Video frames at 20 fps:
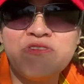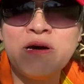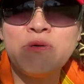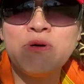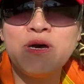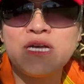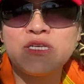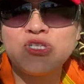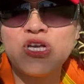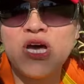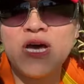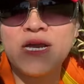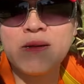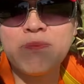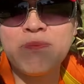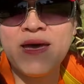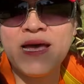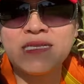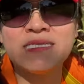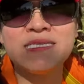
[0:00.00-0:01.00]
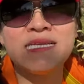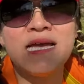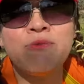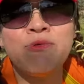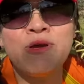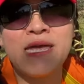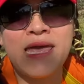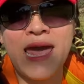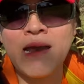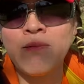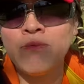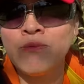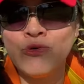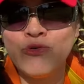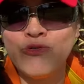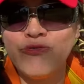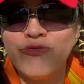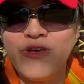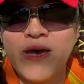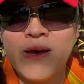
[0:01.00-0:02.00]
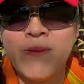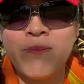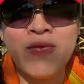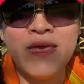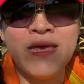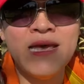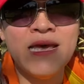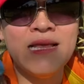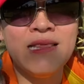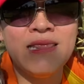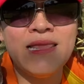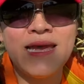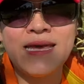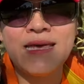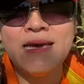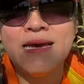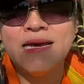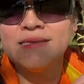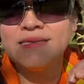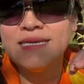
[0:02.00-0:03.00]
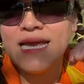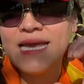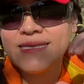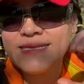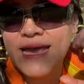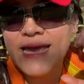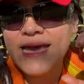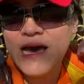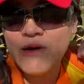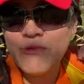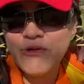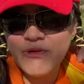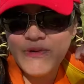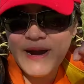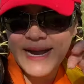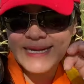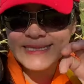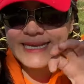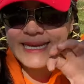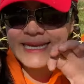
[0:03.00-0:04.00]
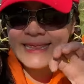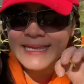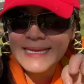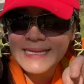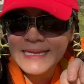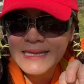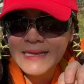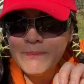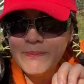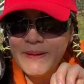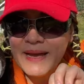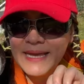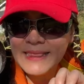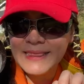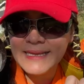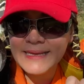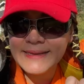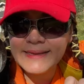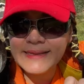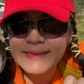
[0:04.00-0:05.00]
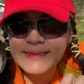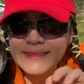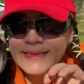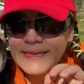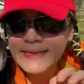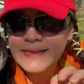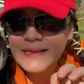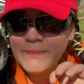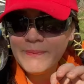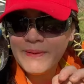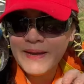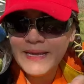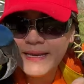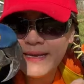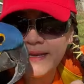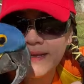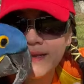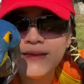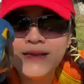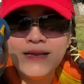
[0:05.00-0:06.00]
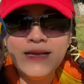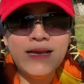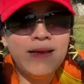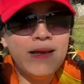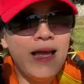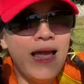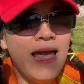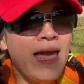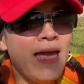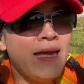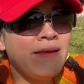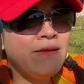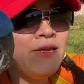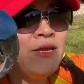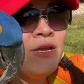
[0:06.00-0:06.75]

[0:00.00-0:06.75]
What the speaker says: our exotic pets that we can't move them. Like, they take our rights little by little, little by little. And